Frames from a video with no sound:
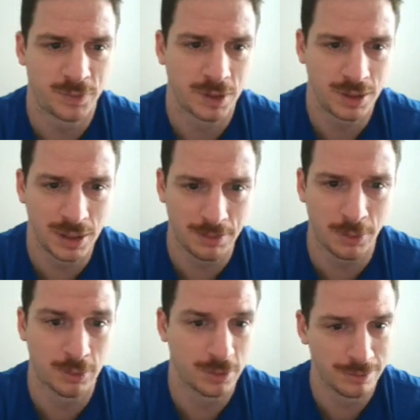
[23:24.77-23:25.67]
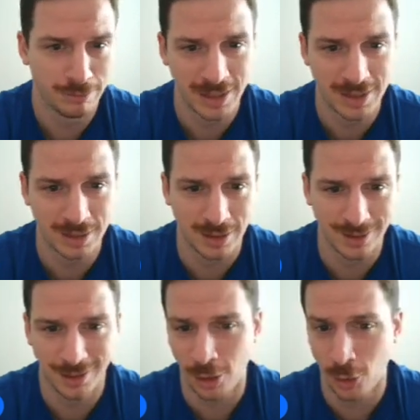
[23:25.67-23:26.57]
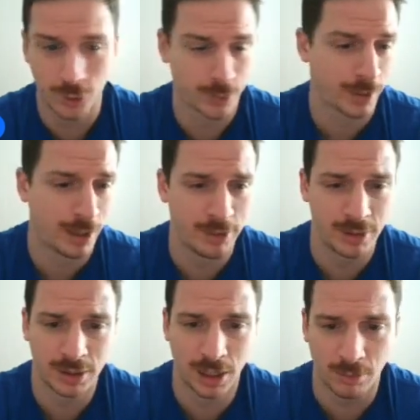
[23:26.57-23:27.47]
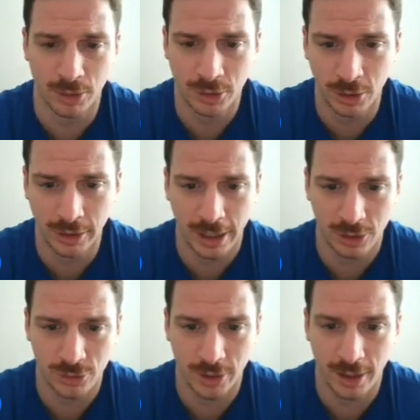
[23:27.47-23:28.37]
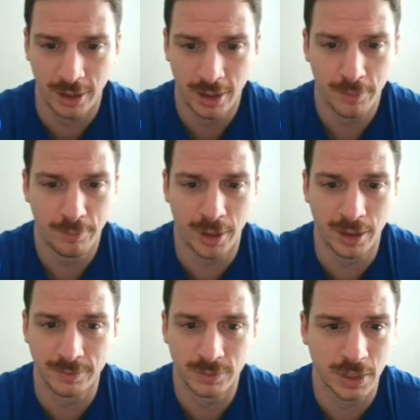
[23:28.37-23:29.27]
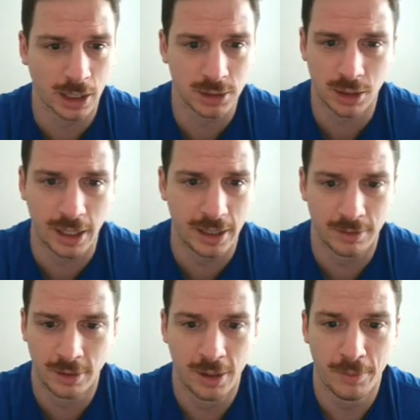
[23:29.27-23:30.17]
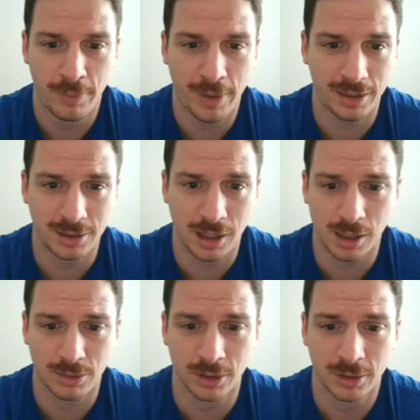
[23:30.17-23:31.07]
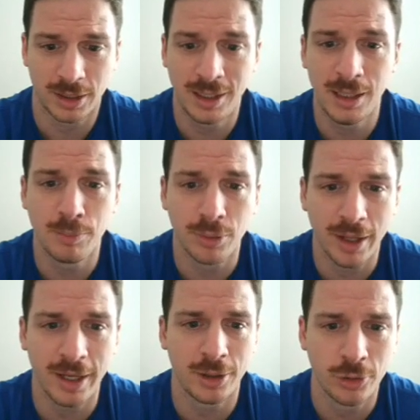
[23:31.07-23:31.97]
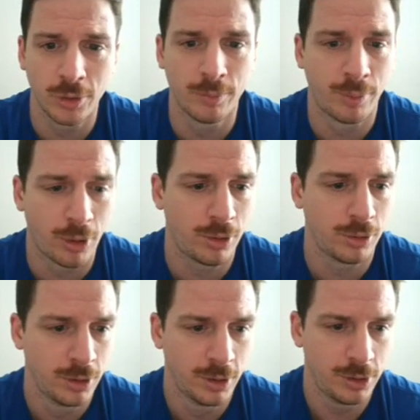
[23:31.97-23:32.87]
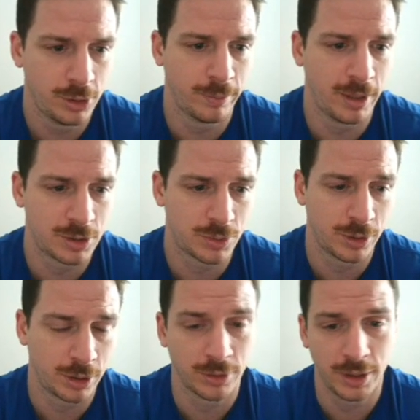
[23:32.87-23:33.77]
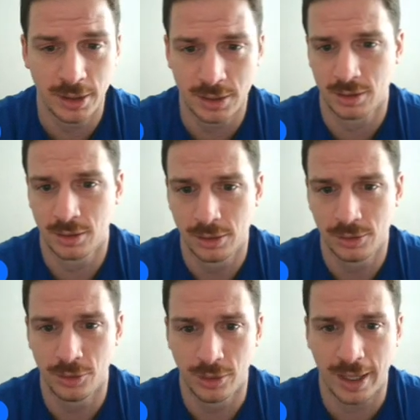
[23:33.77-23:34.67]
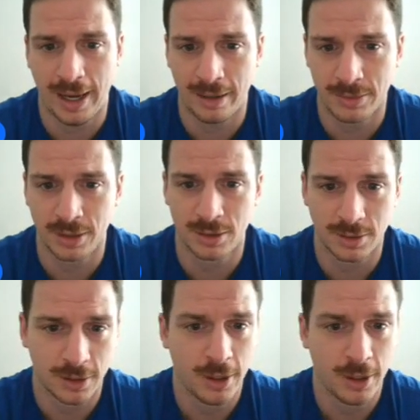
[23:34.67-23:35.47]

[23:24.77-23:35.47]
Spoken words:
Knipple misses it, owes probably Ngongwa a cookout tray, but that's all right. Pat Ngongwa, keep playing good ball. Your minutes will increase due to the absence.